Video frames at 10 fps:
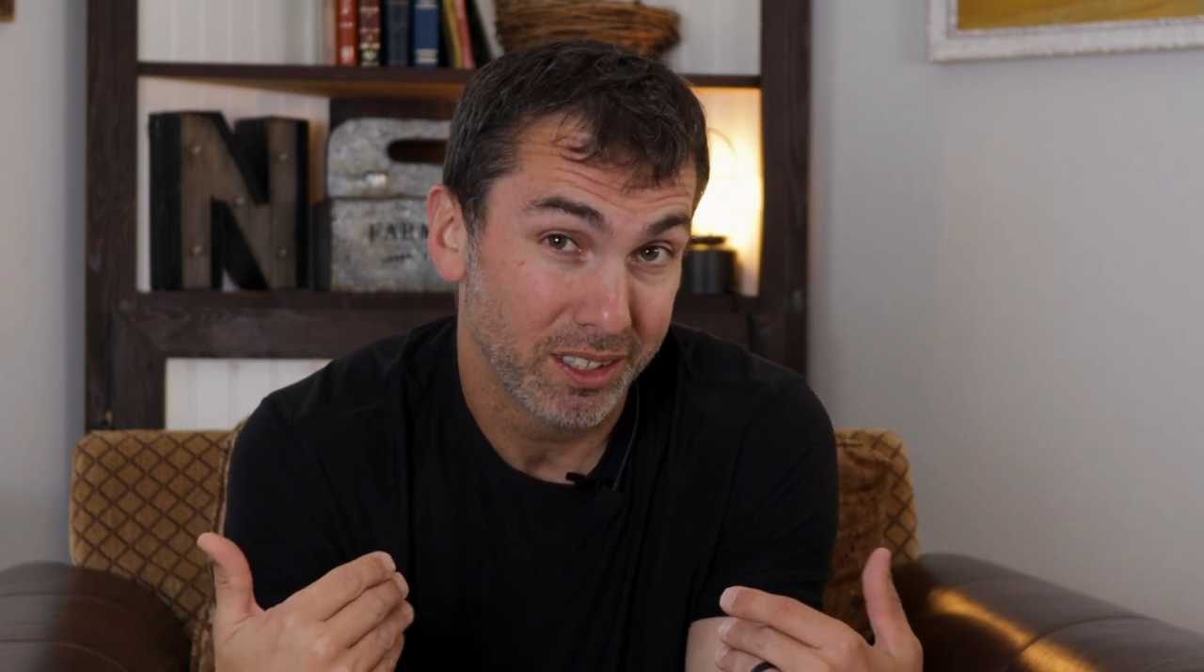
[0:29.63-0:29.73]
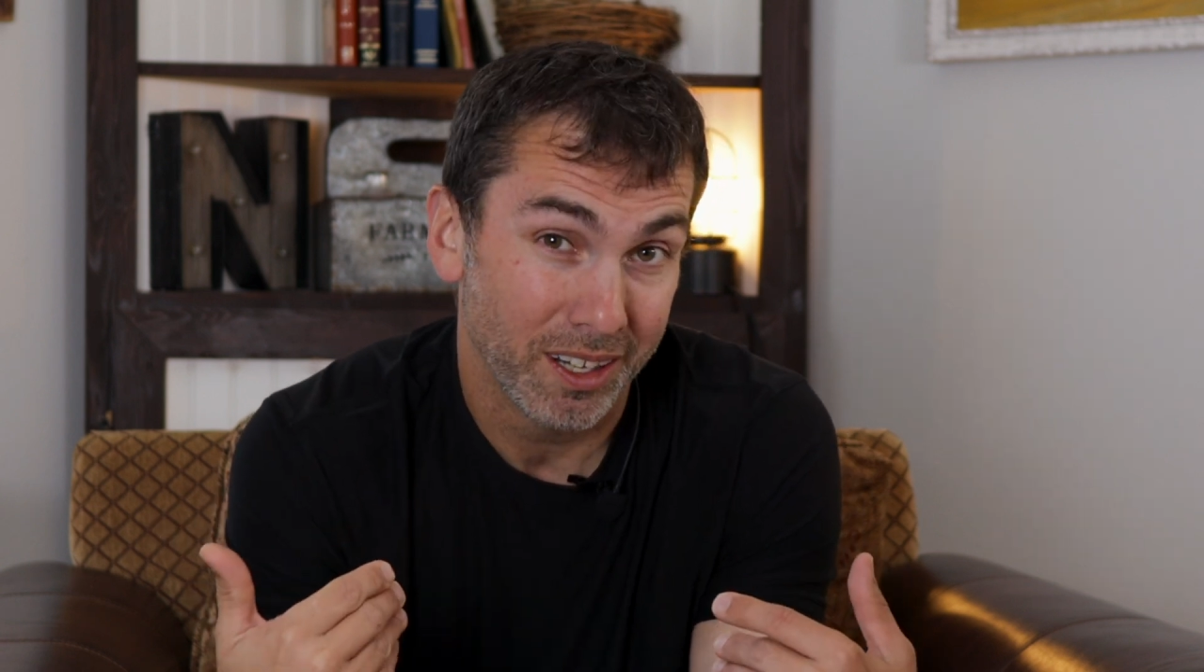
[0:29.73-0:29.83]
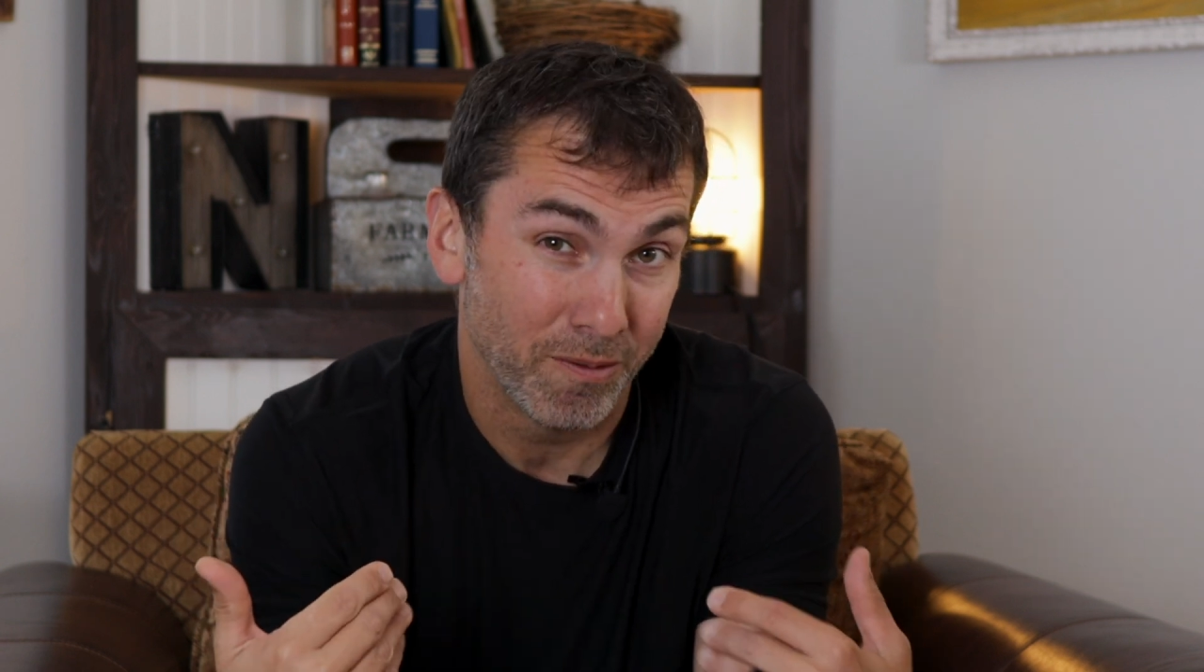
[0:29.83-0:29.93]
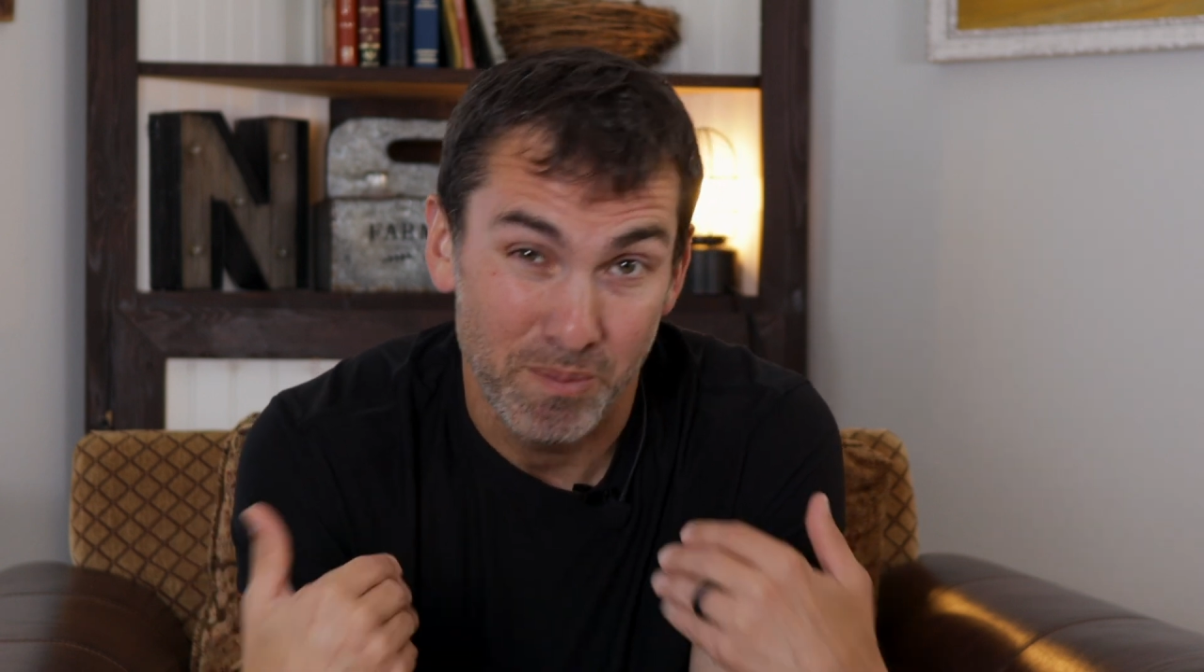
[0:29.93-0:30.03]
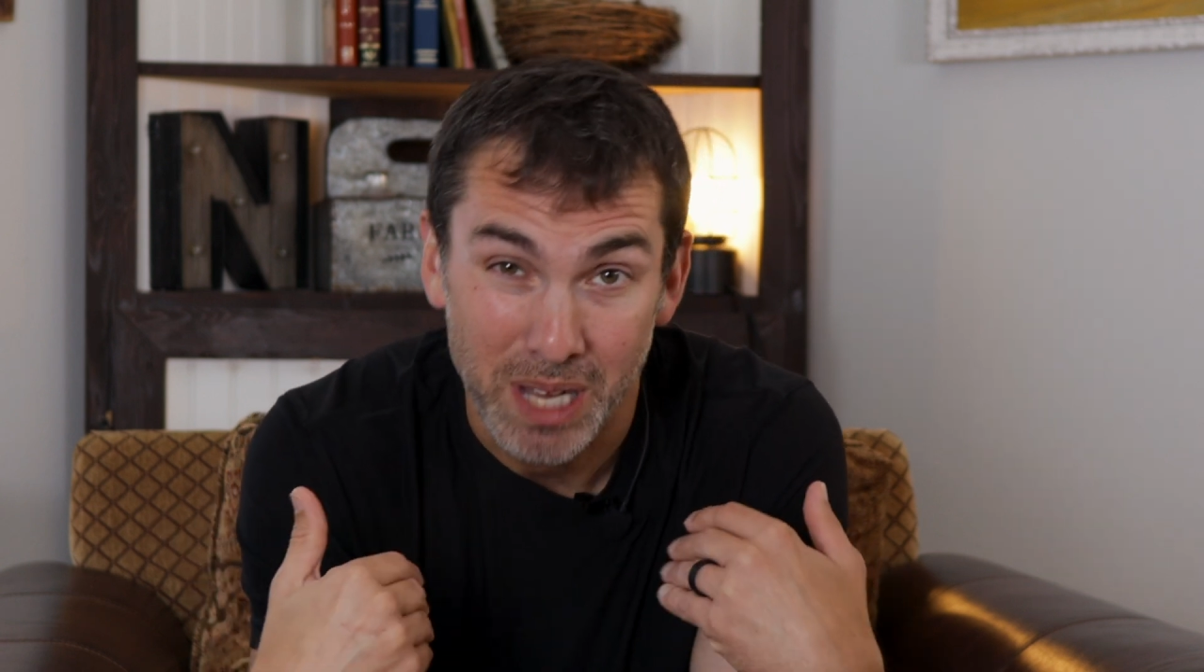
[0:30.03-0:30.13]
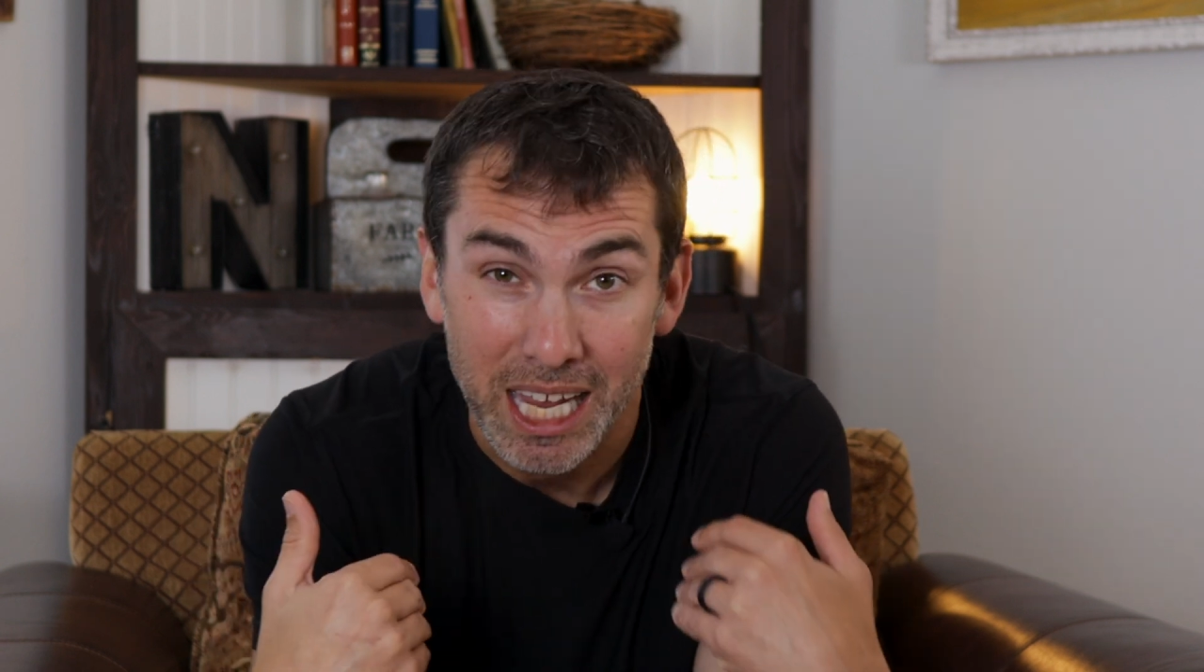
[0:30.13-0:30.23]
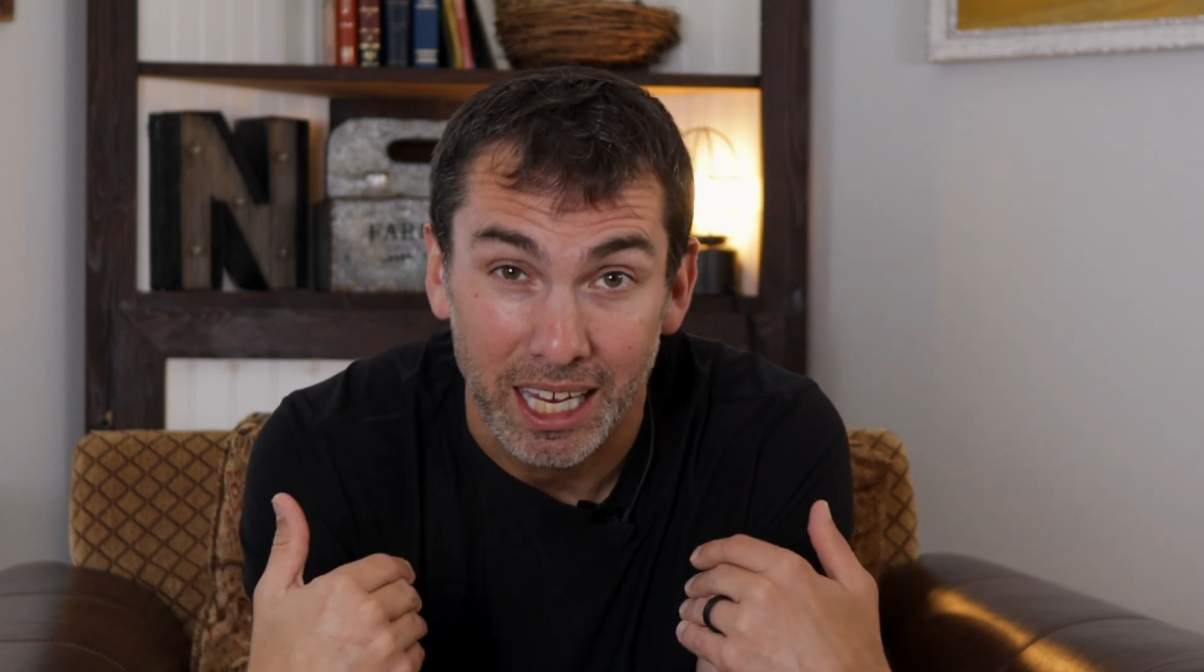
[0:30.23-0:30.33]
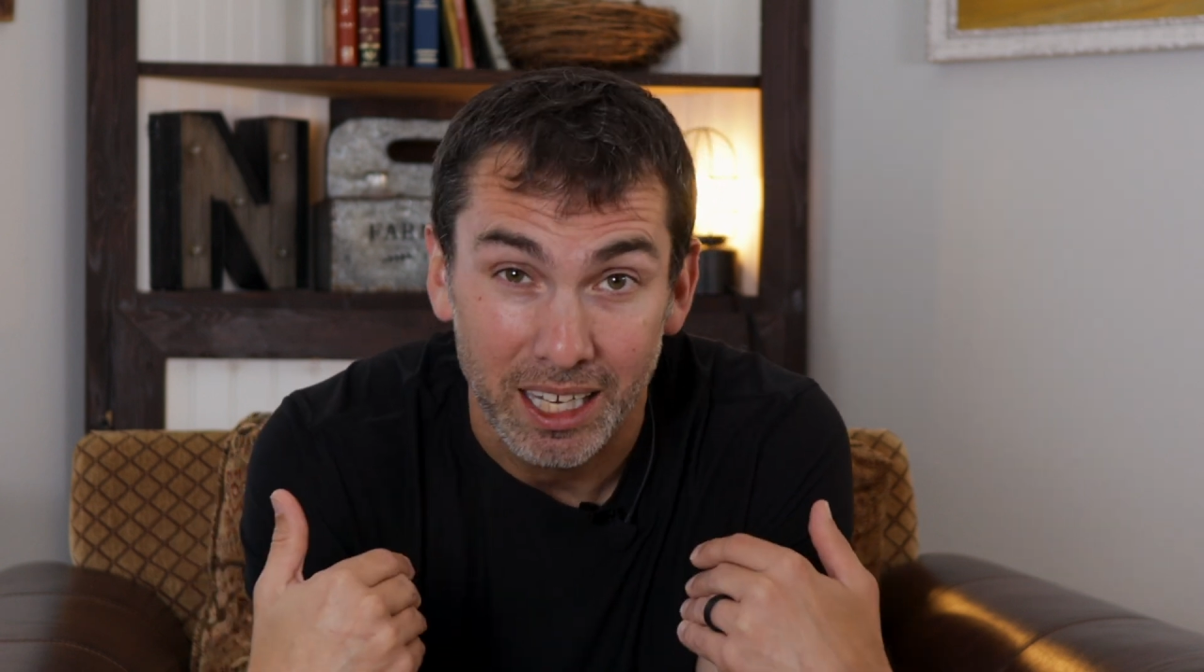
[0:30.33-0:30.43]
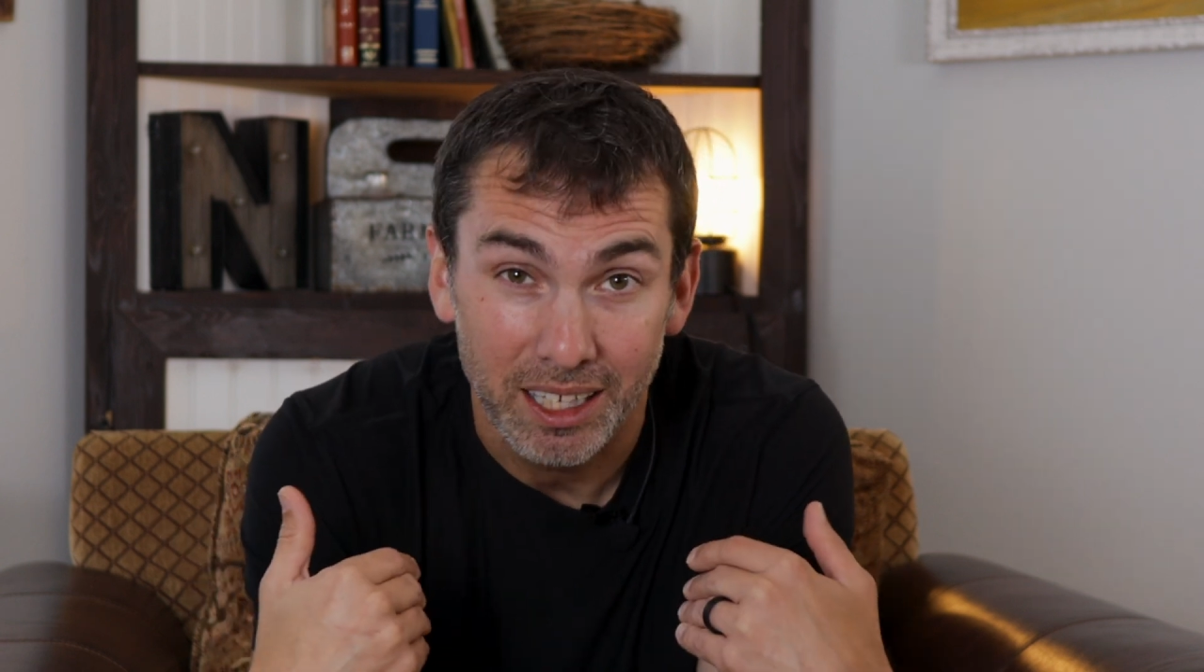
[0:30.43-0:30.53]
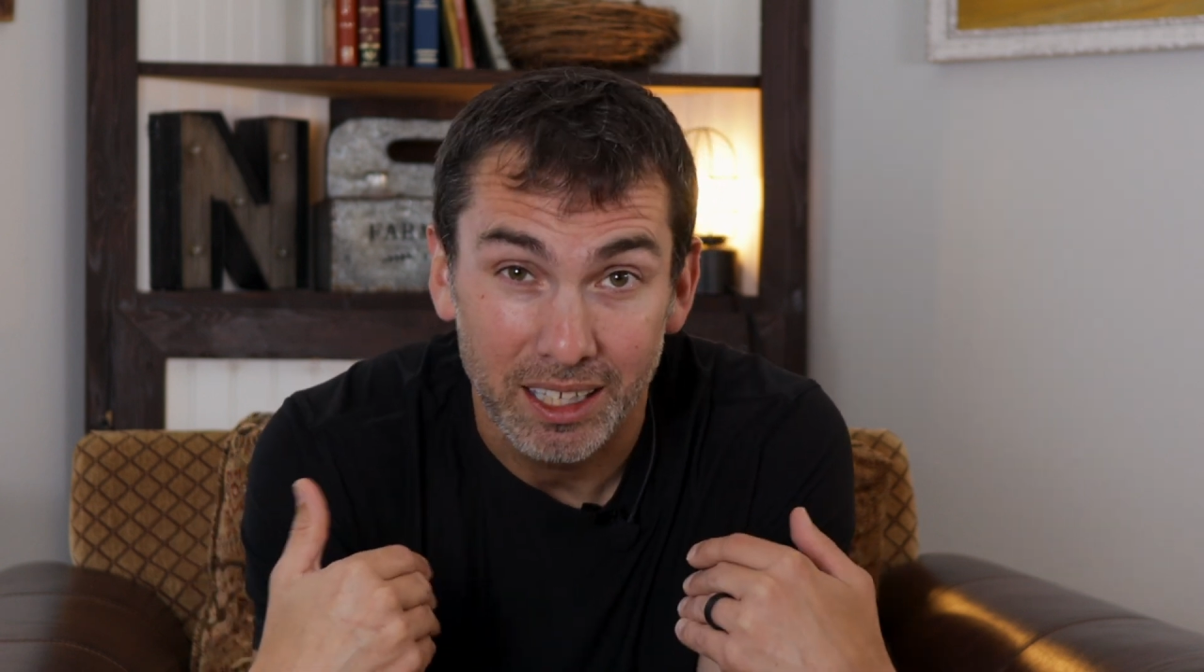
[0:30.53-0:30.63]
of
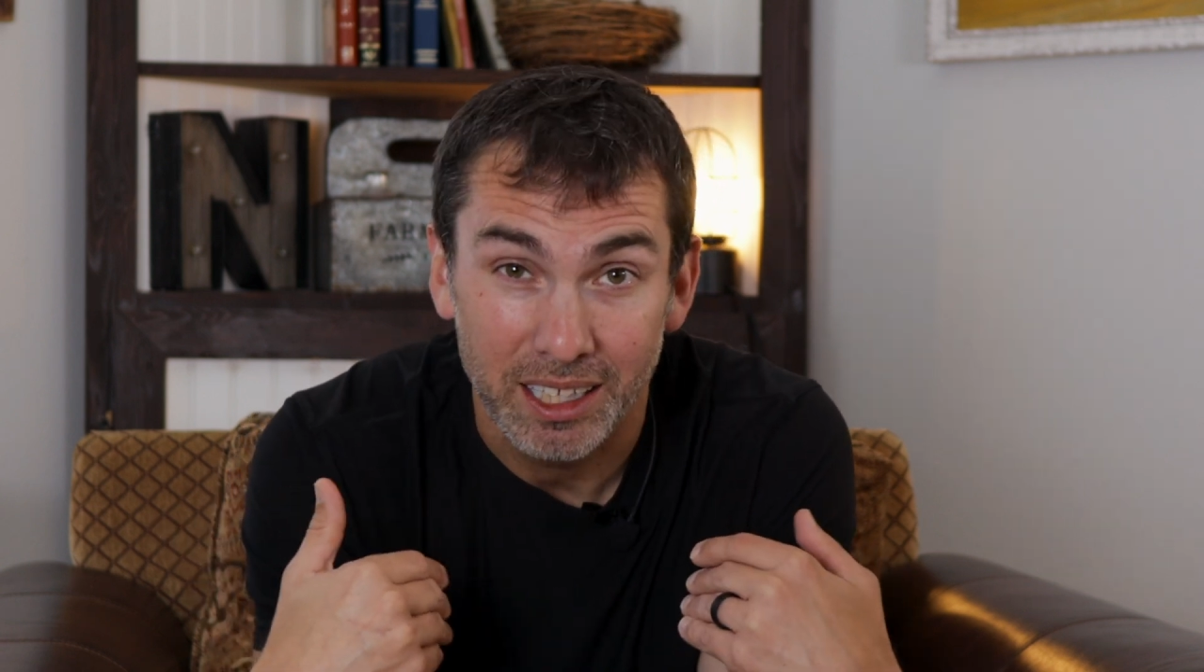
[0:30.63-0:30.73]
me